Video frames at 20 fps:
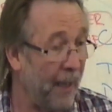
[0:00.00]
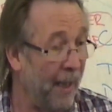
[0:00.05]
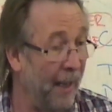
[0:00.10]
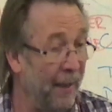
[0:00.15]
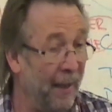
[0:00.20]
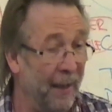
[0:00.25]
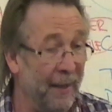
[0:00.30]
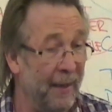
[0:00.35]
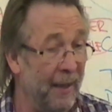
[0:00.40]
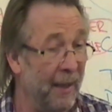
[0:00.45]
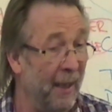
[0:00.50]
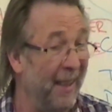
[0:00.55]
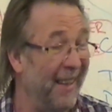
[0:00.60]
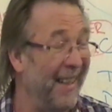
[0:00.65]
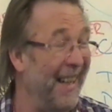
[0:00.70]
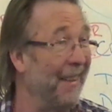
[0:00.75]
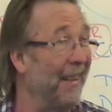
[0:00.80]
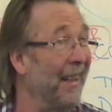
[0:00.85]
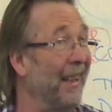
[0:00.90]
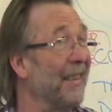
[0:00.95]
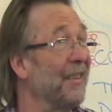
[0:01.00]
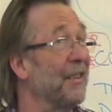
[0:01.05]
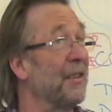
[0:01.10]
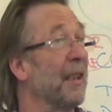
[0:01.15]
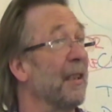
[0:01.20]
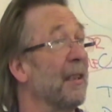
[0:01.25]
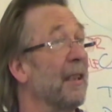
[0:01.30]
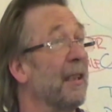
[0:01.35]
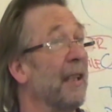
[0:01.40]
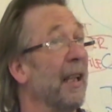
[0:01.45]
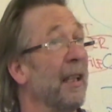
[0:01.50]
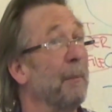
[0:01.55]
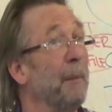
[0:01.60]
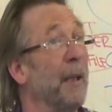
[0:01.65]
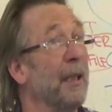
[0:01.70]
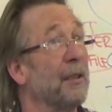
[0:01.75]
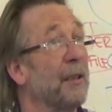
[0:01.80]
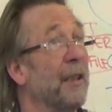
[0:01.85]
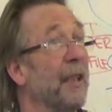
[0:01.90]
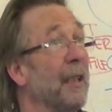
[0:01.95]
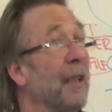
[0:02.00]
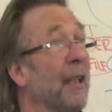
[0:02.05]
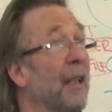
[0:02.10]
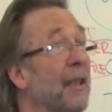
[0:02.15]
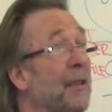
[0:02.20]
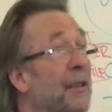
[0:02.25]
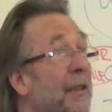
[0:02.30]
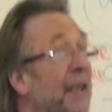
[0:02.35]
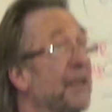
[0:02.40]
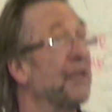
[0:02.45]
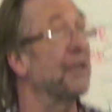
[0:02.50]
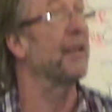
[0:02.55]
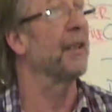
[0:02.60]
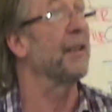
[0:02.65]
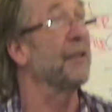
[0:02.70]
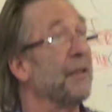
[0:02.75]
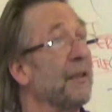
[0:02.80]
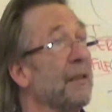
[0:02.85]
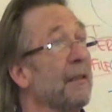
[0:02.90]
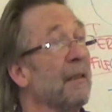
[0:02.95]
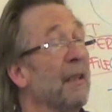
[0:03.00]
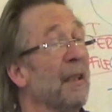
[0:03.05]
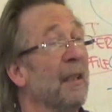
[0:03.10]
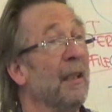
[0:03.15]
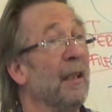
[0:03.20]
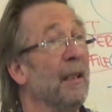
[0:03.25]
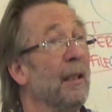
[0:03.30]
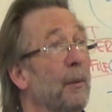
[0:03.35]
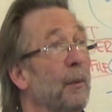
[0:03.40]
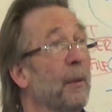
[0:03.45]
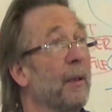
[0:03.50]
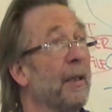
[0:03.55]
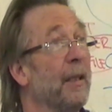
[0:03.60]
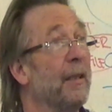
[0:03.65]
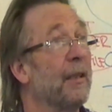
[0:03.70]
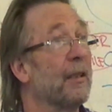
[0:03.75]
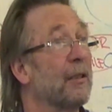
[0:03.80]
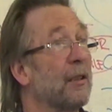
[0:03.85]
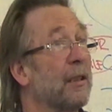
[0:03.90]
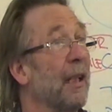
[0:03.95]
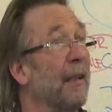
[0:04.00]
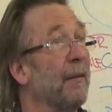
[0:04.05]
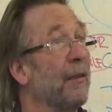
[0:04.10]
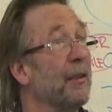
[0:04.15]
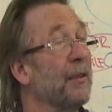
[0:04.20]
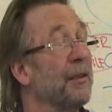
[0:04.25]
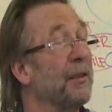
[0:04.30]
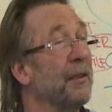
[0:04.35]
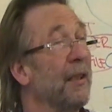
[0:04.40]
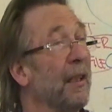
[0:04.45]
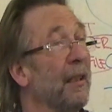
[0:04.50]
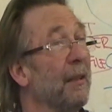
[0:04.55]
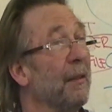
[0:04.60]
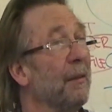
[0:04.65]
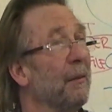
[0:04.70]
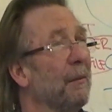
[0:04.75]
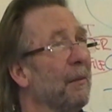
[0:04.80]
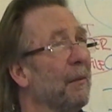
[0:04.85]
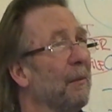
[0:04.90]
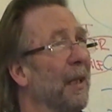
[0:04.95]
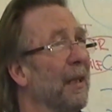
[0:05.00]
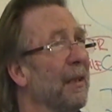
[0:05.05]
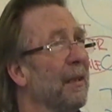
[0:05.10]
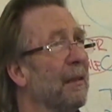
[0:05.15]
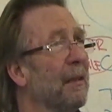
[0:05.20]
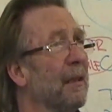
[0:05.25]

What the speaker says: And I did, and then I started to get a bit restless and wanted to travel, so I